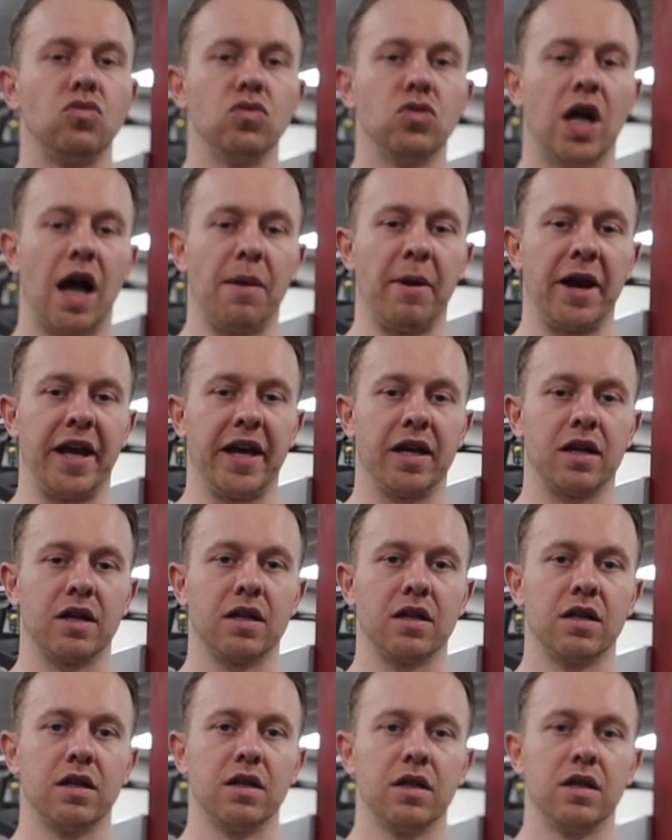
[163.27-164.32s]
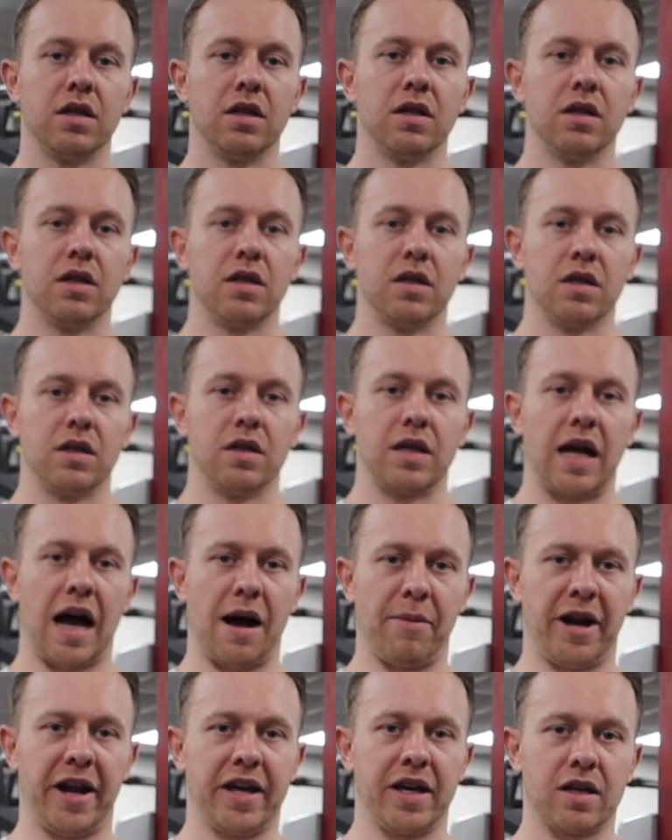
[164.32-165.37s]
How many? How
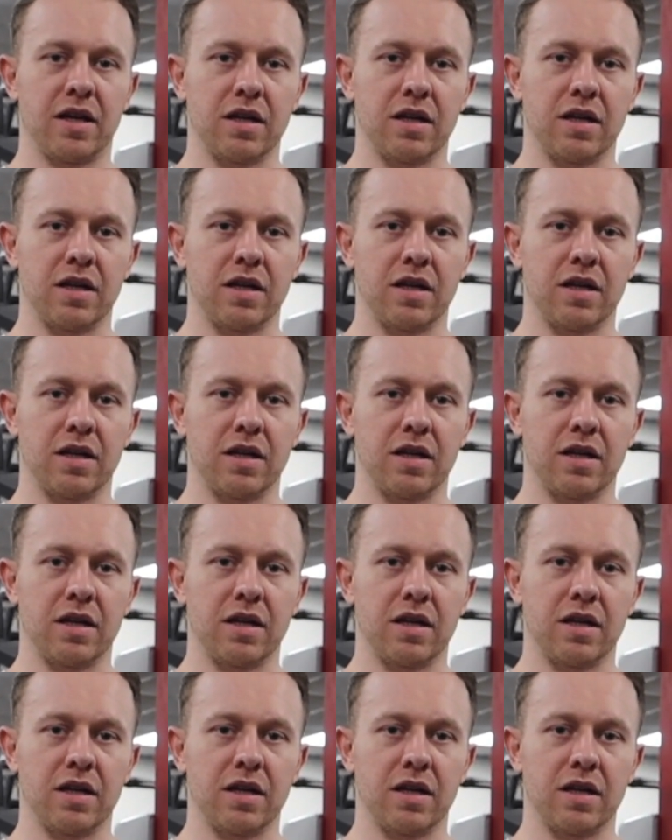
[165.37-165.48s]
many?